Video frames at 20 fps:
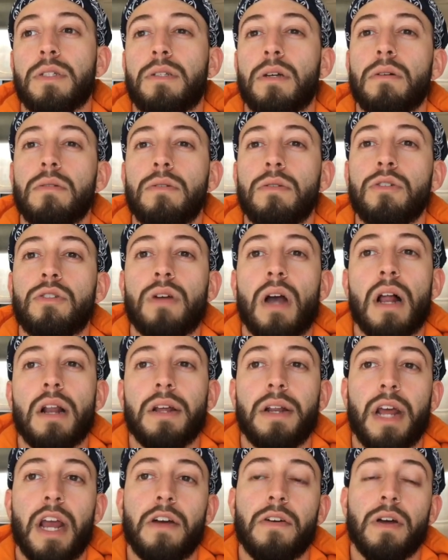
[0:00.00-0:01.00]
But don't do
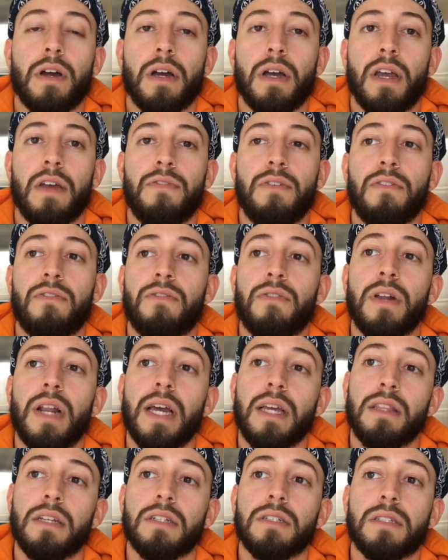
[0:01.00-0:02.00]
trial and error. If you
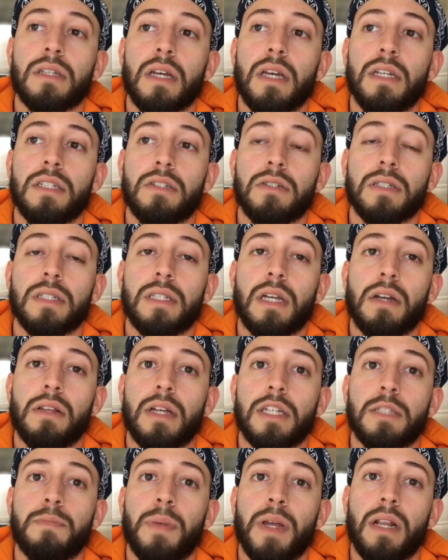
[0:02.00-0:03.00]
feel like there's interest
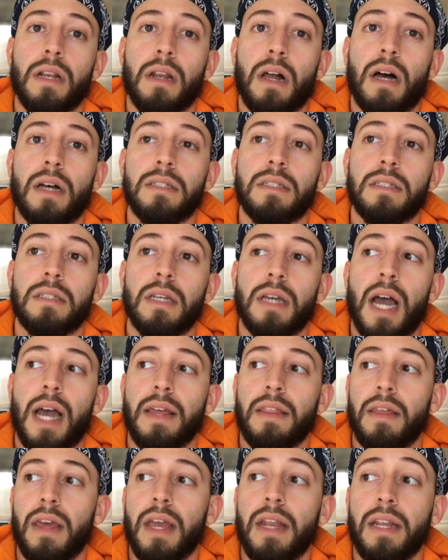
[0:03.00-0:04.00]
there that's being lost,
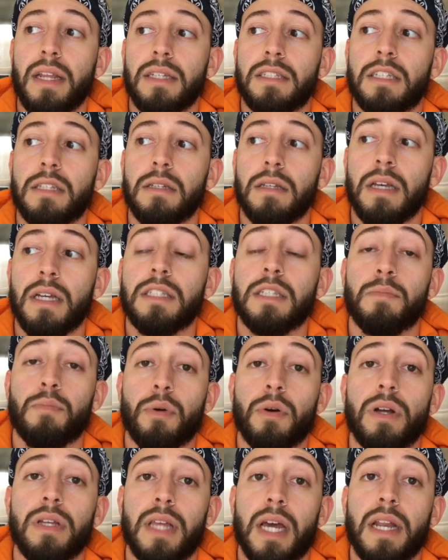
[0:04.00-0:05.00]
it's
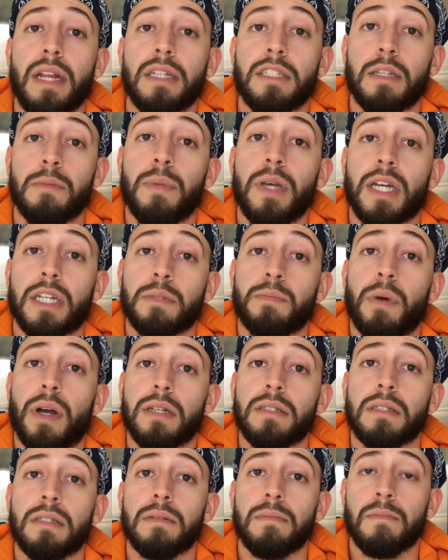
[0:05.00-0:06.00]
important that it needs to be
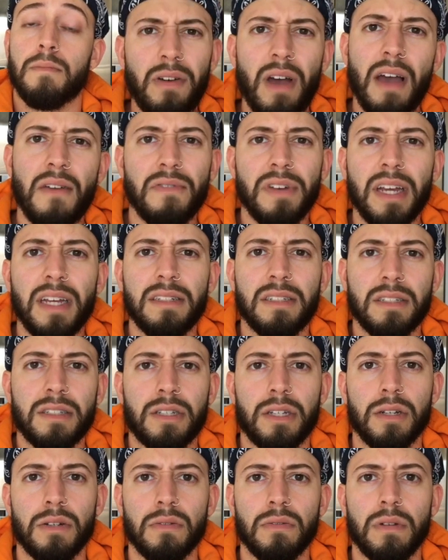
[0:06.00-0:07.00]
expressed. You have
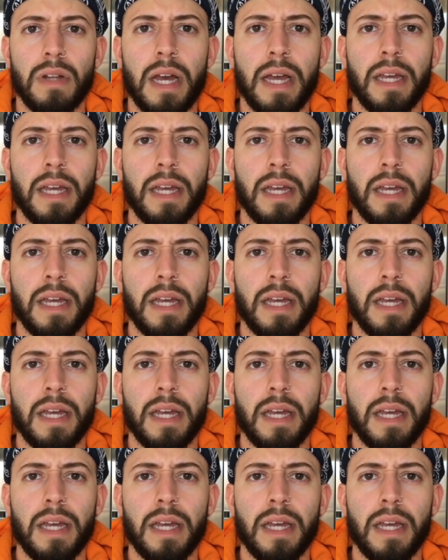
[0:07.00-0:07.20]
needs too.